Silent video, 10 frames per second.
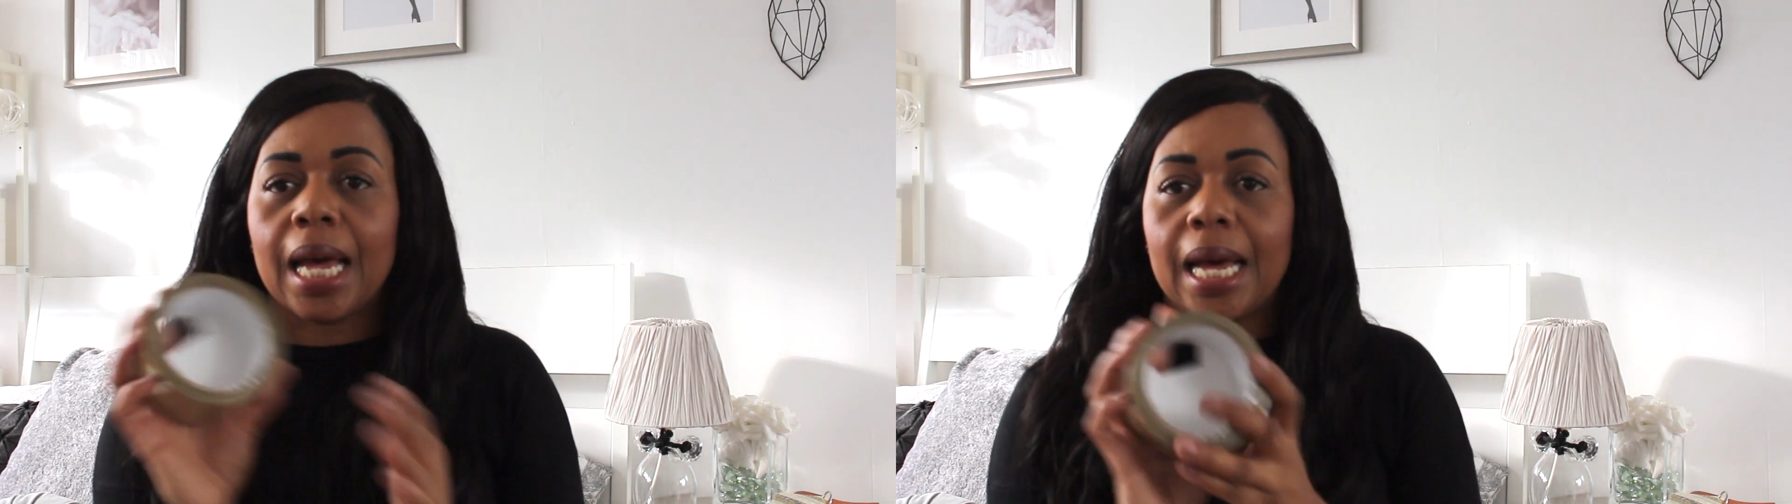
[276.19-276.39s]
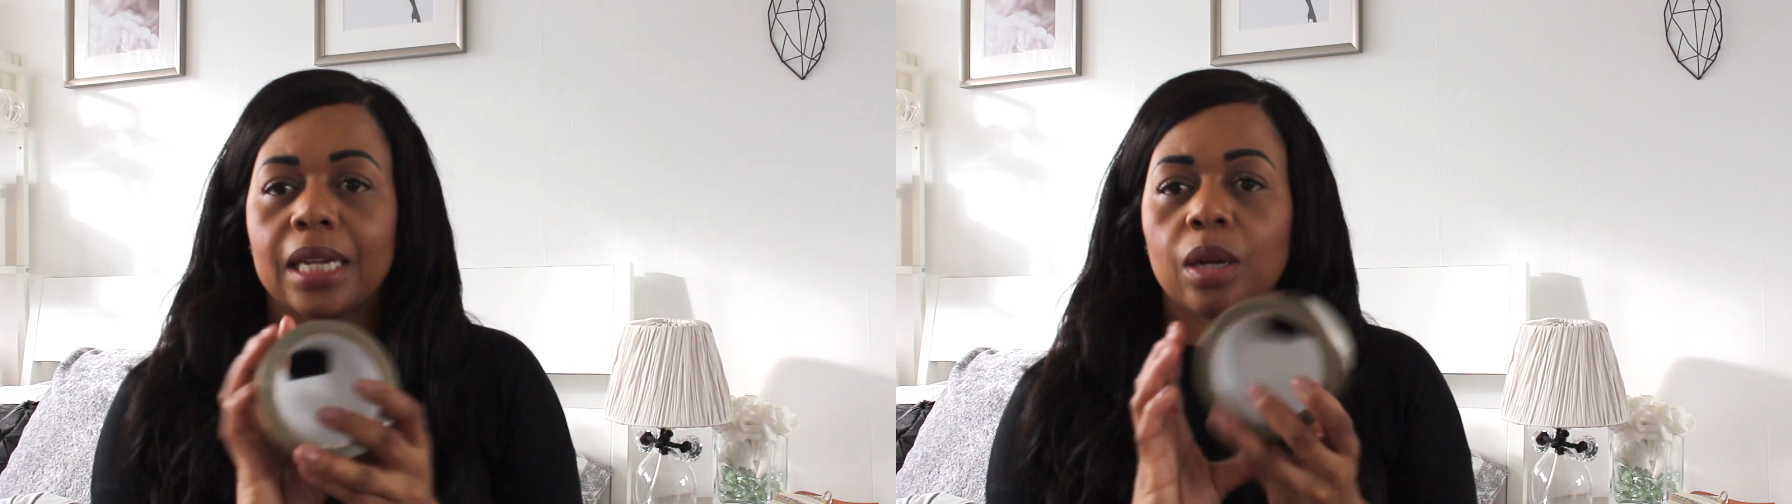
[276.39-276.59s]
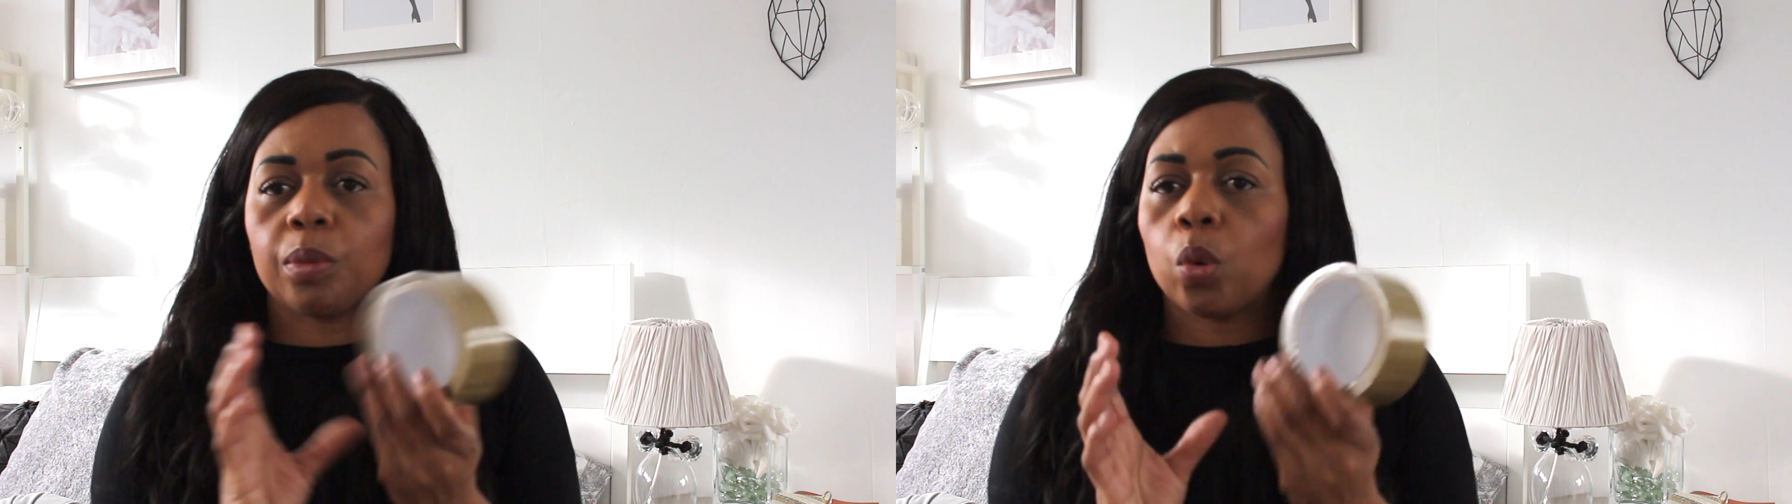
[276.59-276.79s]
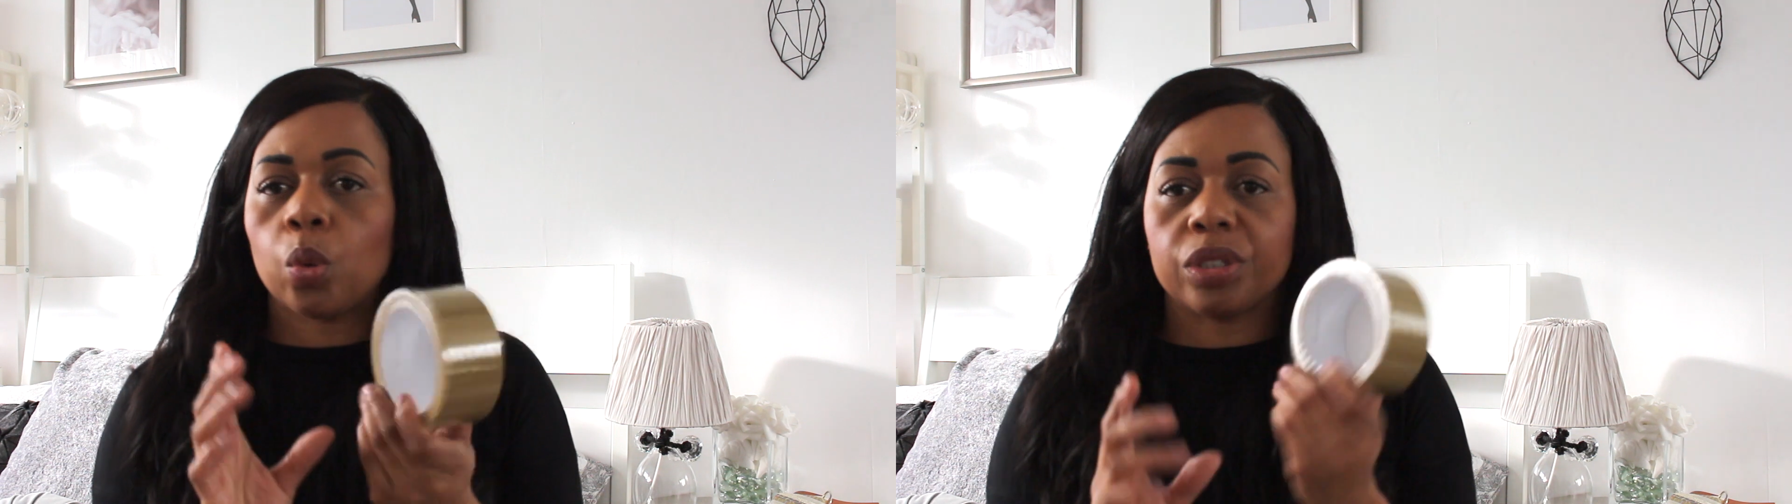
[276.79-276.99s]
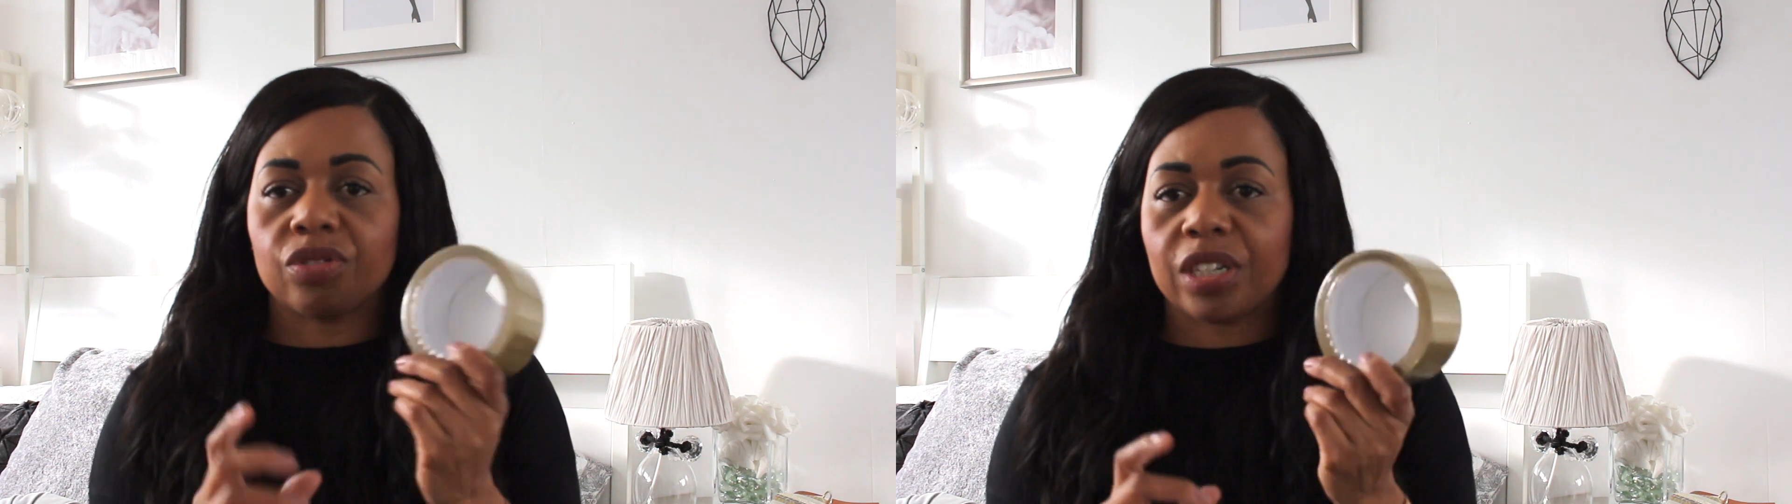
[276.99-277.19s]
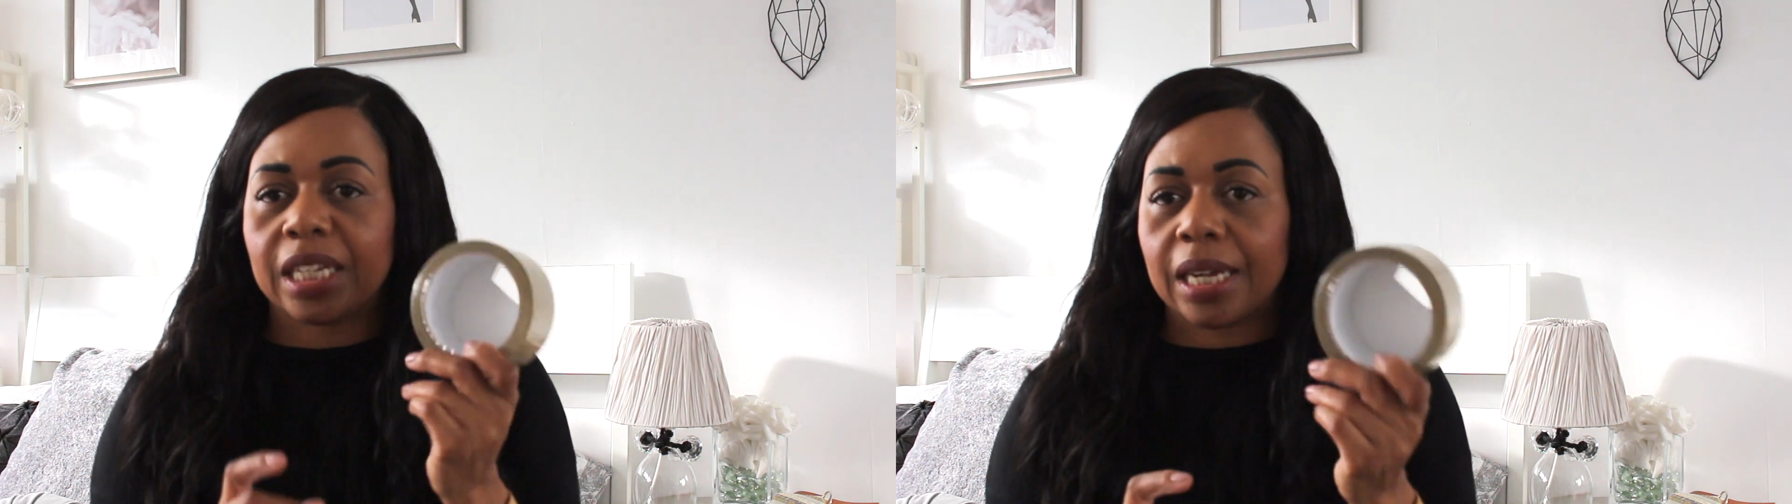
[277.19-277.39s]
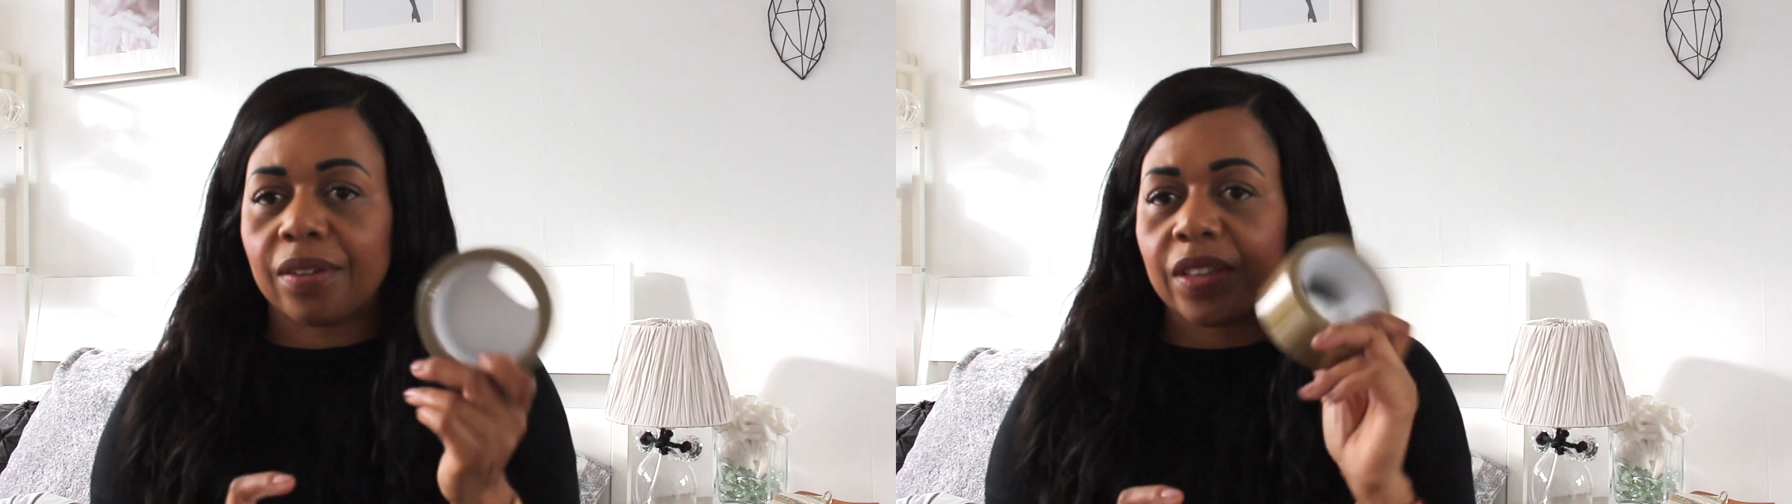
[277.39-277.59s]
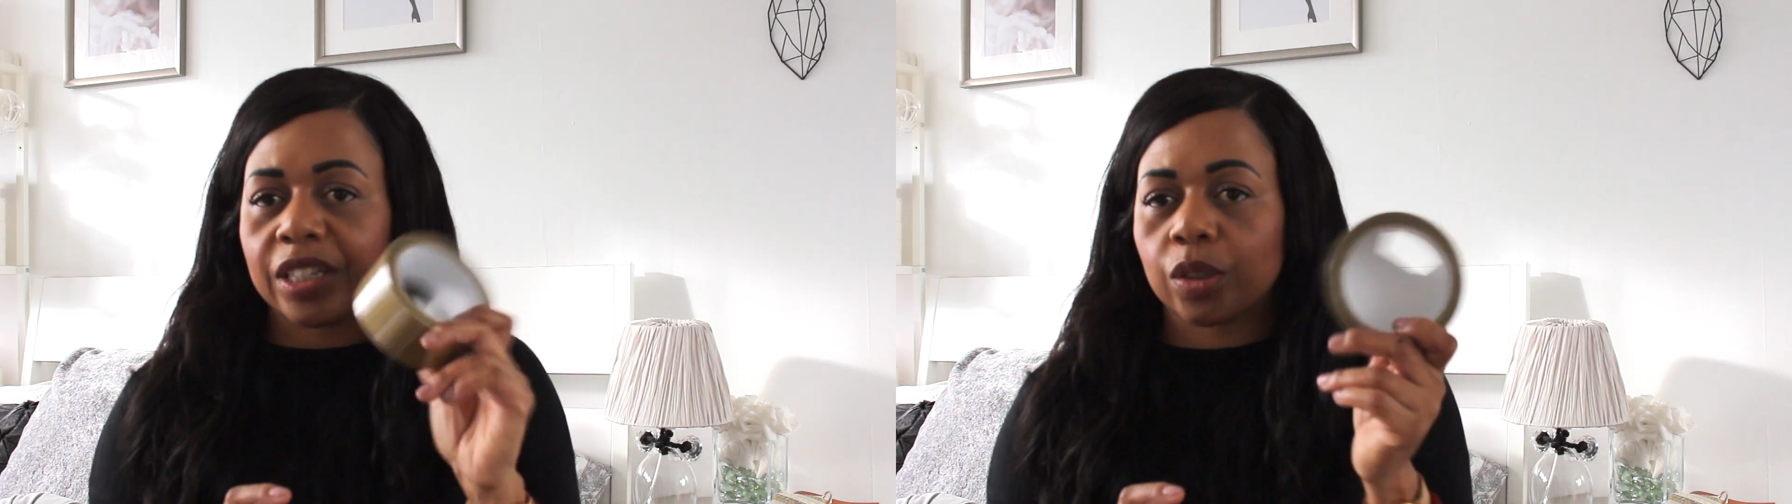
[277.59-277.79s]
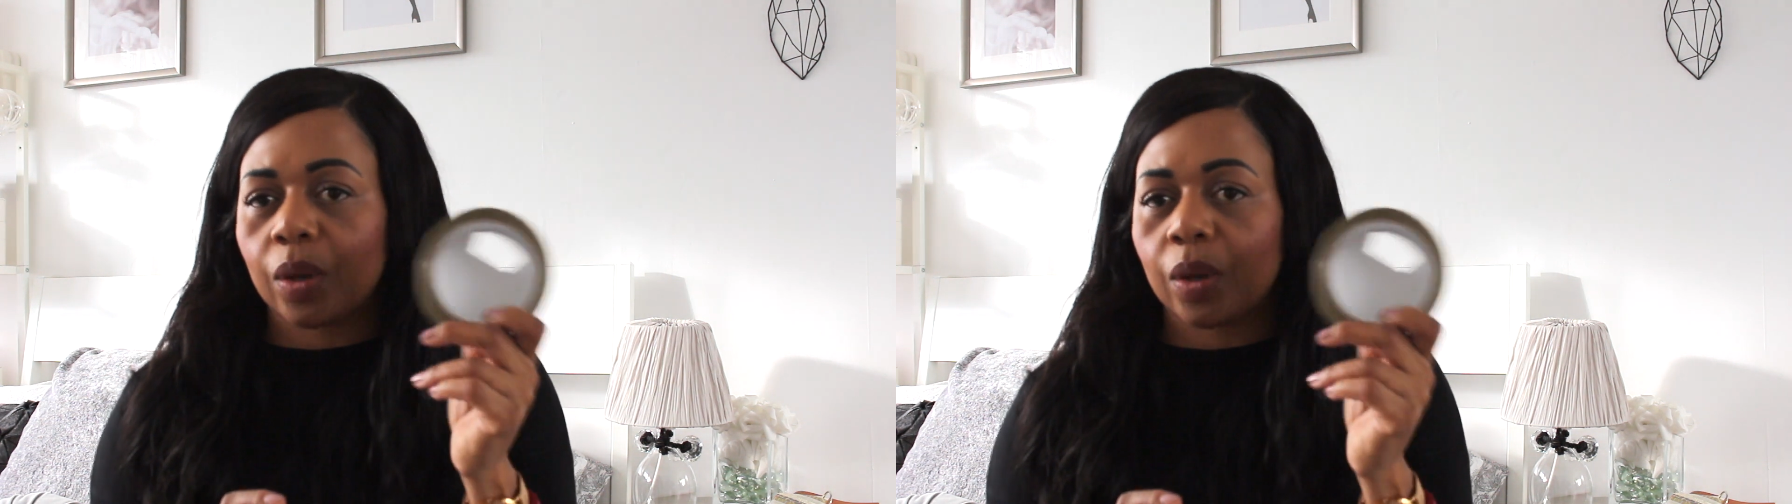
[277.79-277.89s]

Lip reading: and I'm always running out of this,